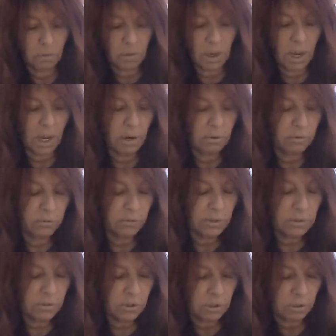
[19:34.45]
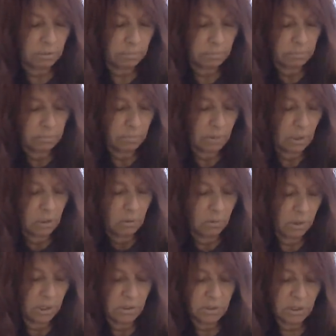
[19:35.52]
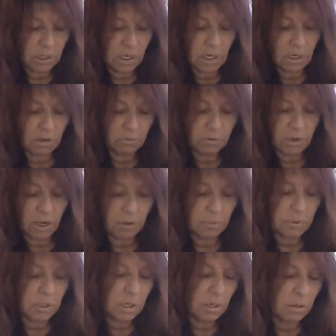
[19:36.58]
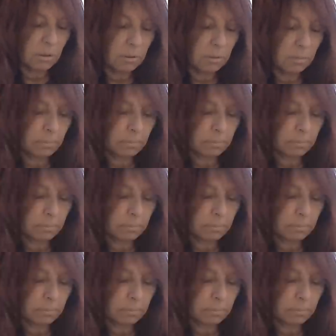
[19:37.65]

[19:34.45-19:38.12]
The Hierophant. Why is the King of Cups here?